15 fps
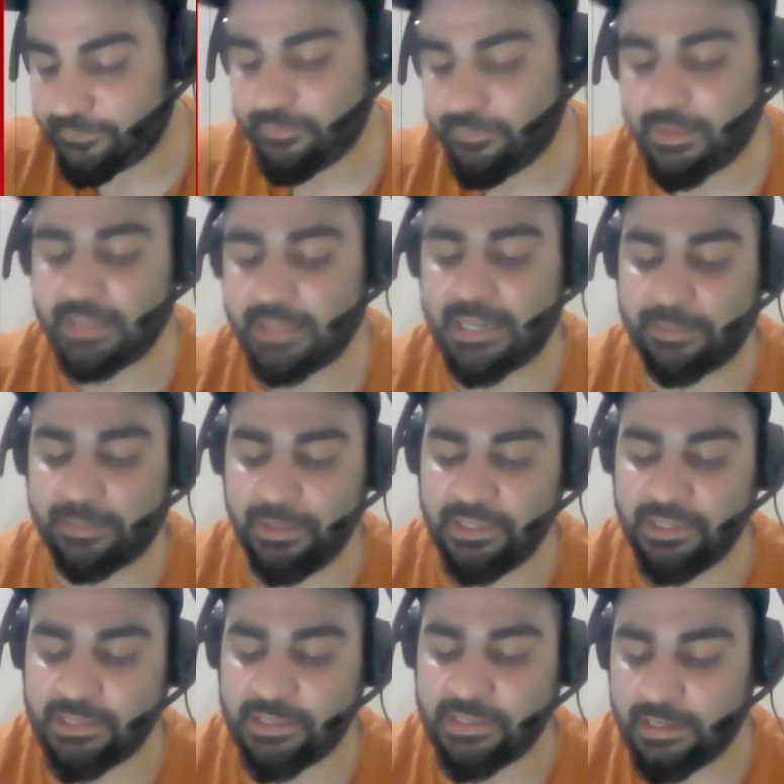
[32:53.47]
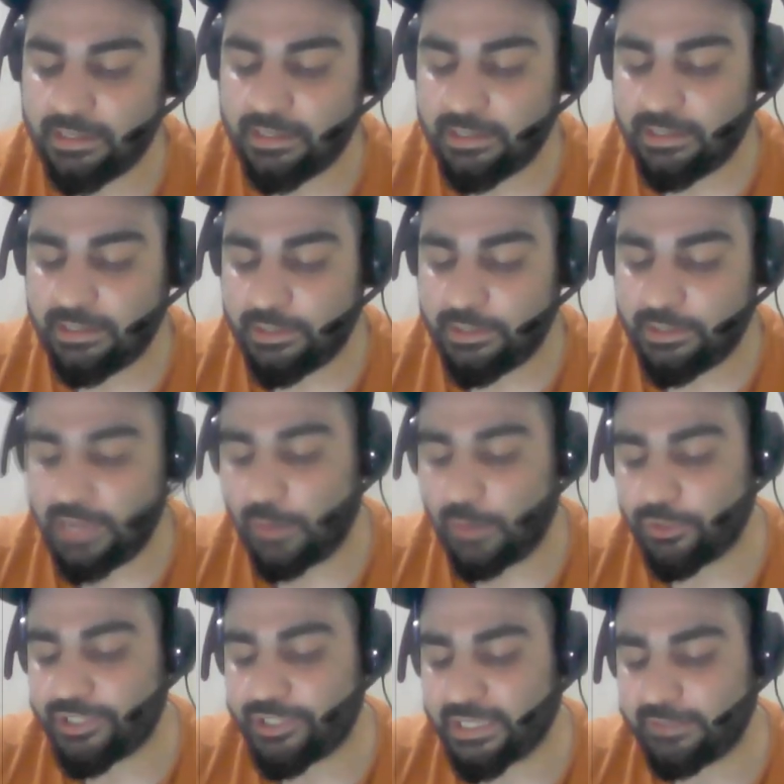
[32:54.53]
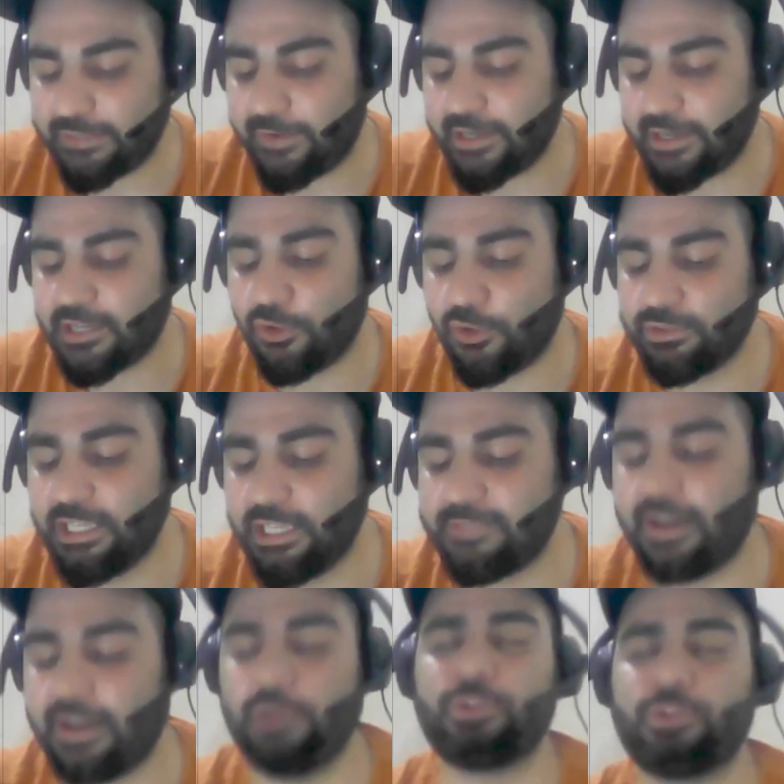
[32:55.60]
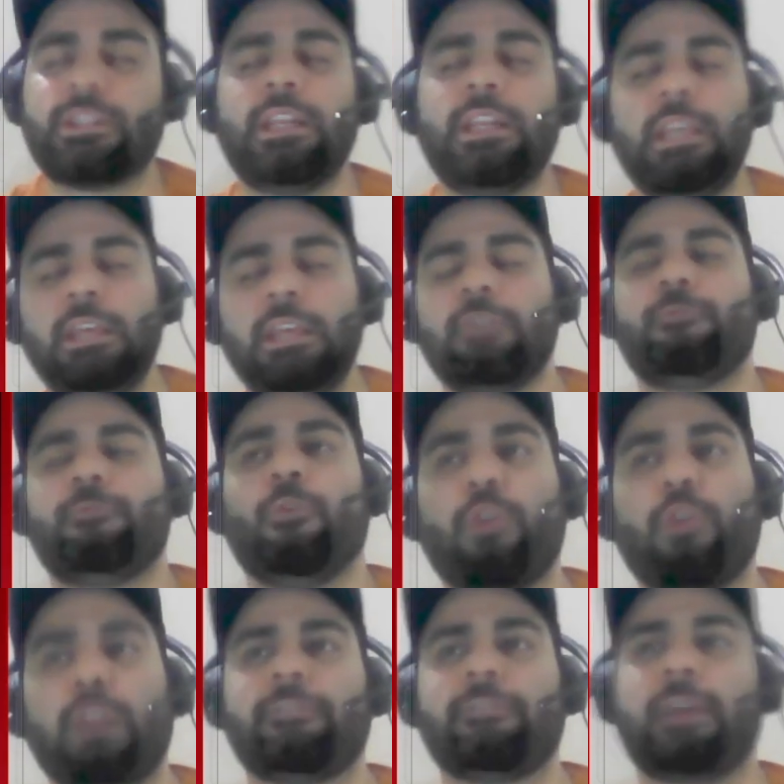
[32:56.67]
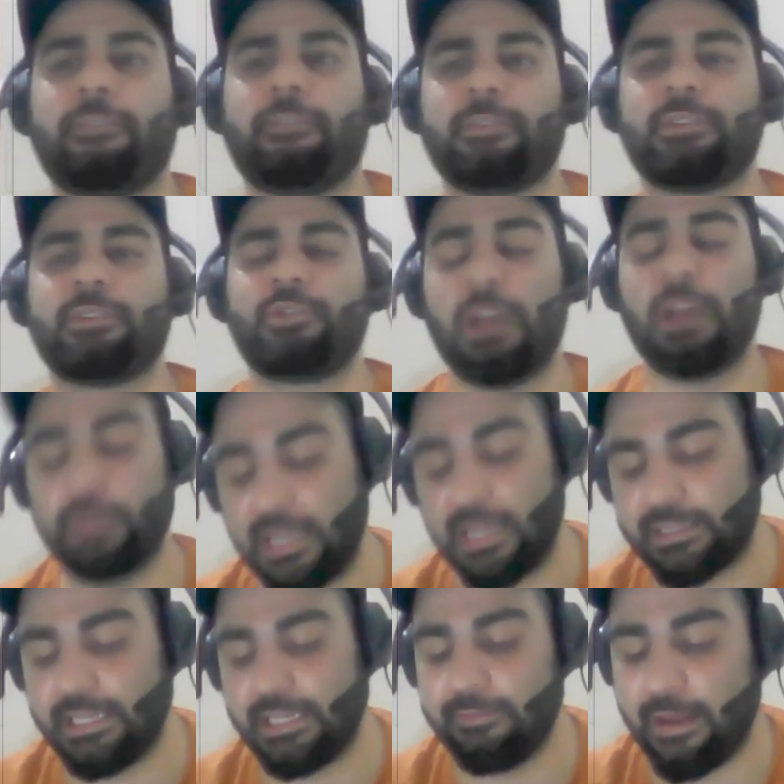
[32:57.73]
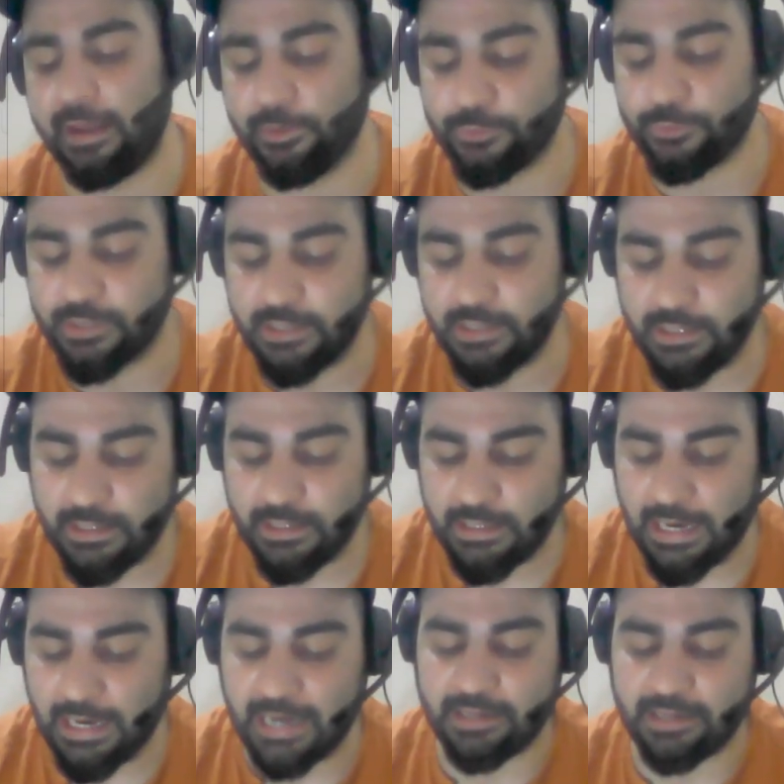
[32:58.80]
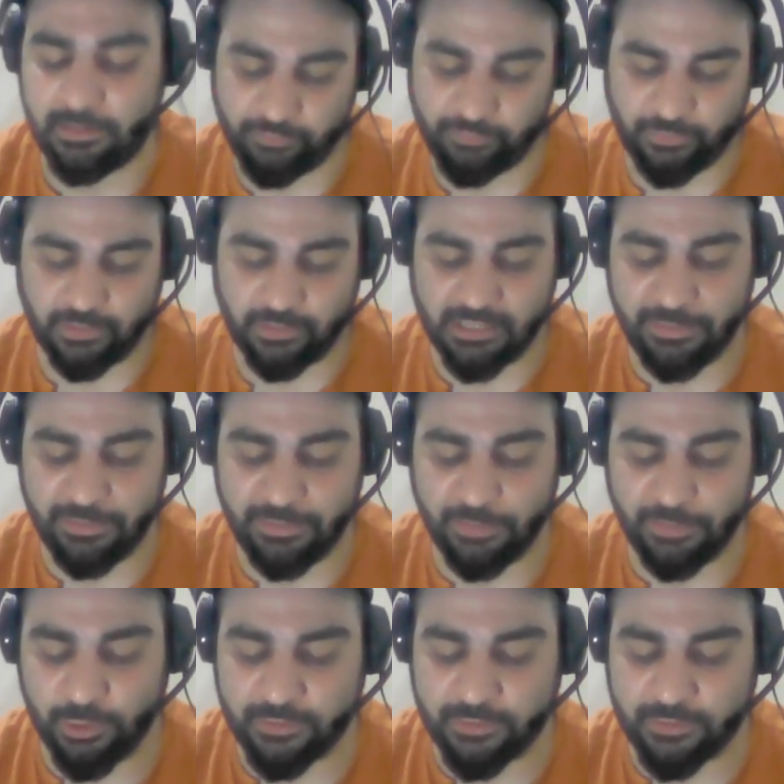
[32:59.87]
That means you have to check the function on these values, 3, 4 and 5. So now there are 3 values, and semi-closed